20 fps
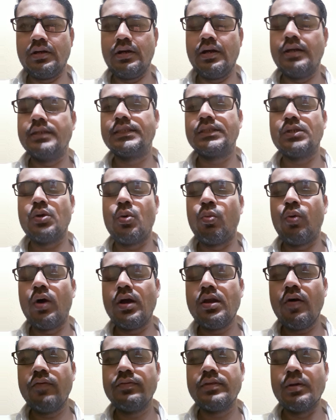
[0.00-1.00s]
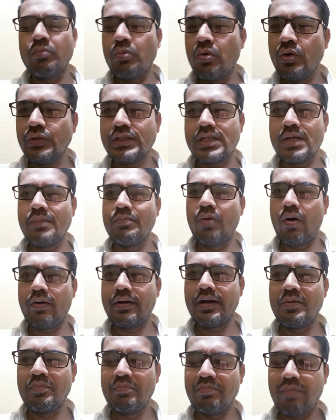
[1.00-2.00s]
it's one of the most
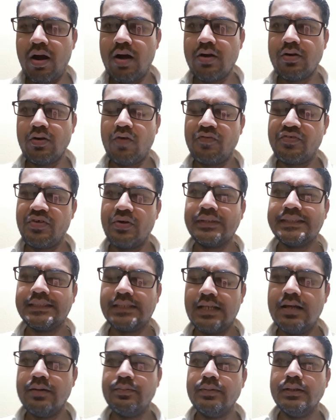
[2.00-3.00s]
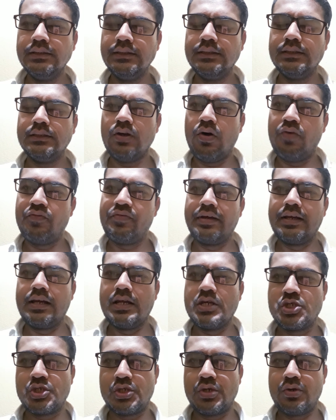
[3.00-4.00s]
important part of your syllabus of
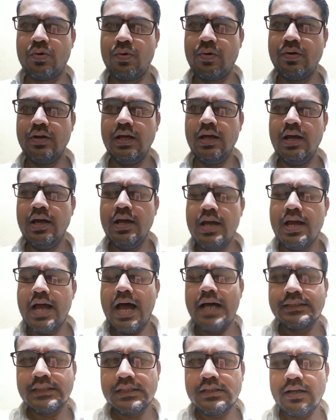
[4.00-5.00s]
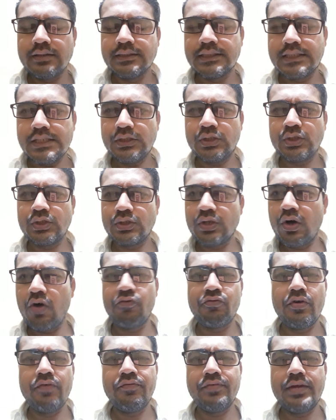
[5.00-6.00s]
English core as it consists of
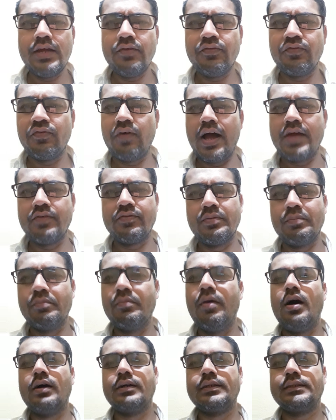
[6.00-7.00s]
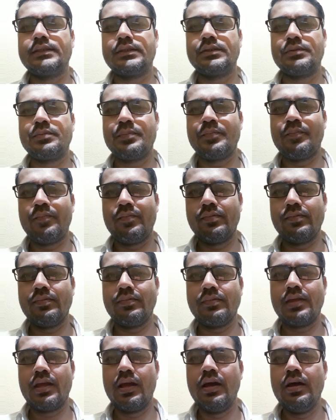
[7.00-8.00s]
55 marks.
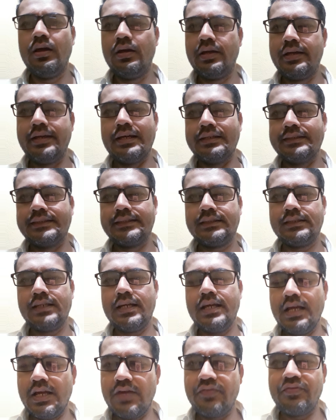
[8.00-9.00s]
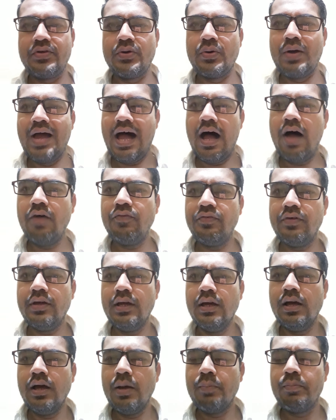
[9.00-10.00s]
Yes, if you have
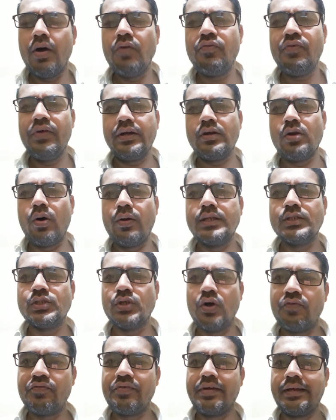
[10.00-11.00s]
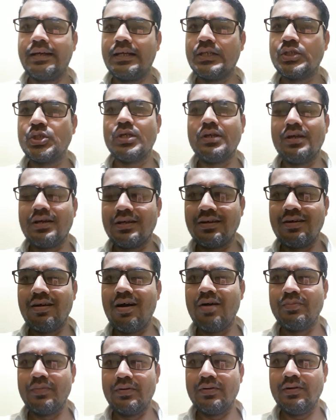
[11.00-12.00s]
perfect knowledge of English
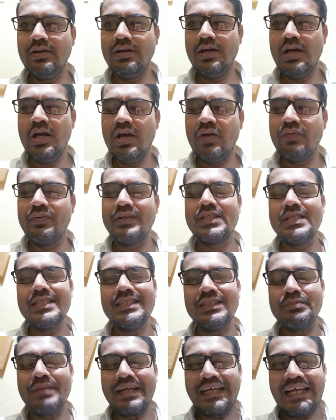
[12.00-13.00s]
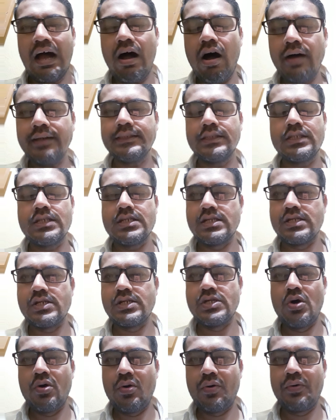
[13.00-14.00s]
grammar, which is being asked in
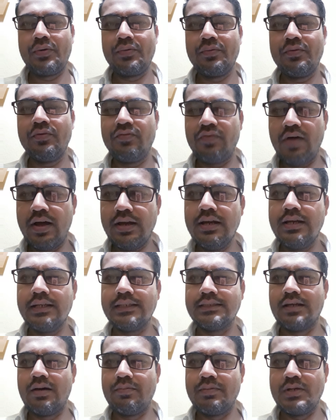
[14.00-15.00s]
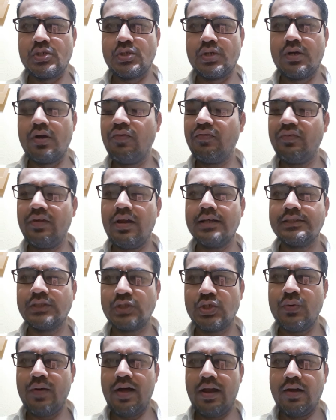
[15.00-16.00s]
your final examination of class
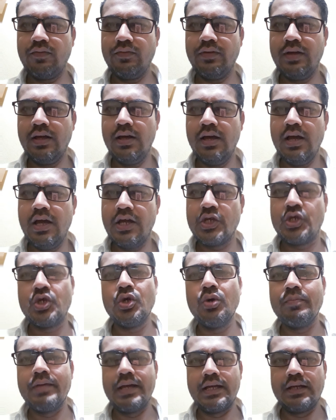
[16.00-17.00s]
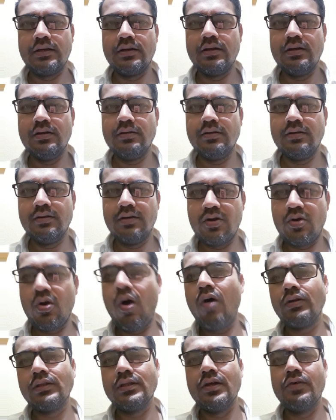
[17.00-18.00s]
12, you may
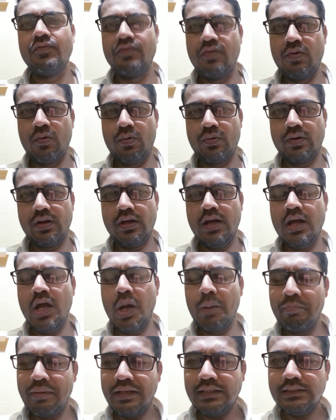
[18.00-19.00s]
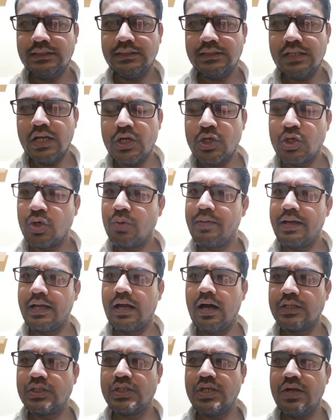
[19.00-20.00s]
rock the floor, means you may
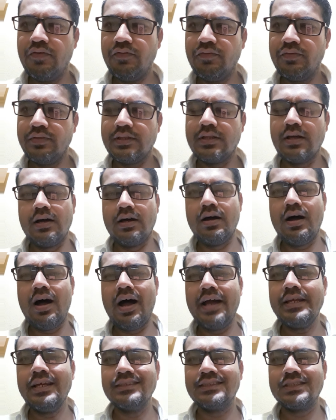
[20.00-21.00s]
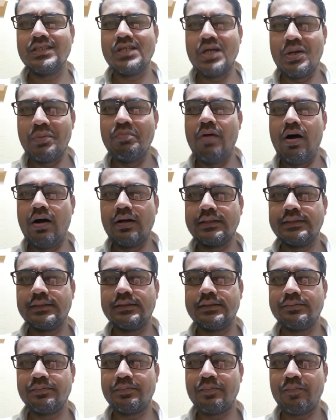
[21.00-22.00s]
achieve the highest
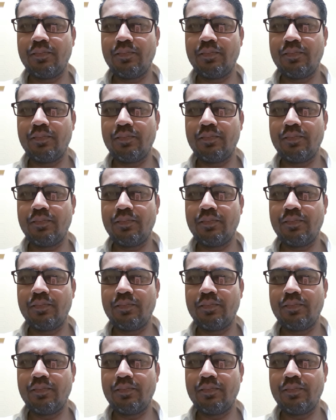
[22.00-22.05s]
marks.